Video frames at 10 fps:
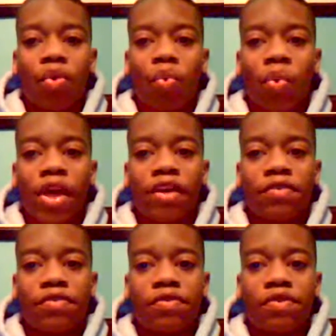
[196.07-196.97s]

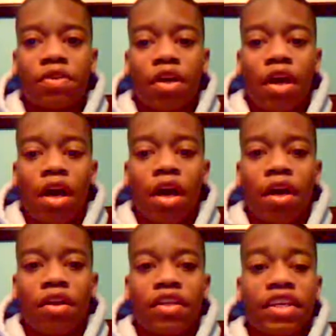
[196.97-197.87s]
waves,
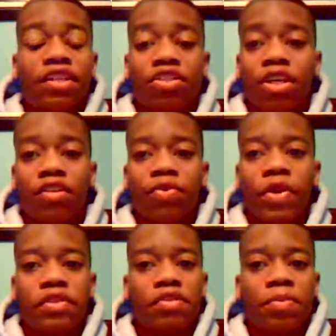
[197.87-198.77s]
deconstructed
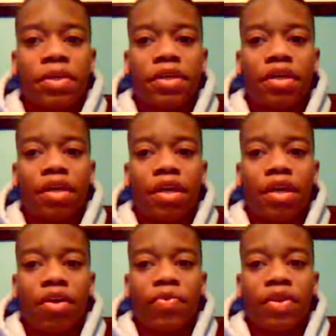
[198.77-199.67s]
waves, to be
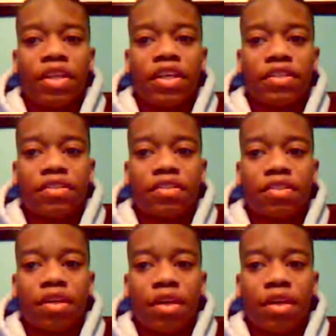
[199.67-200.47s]
released.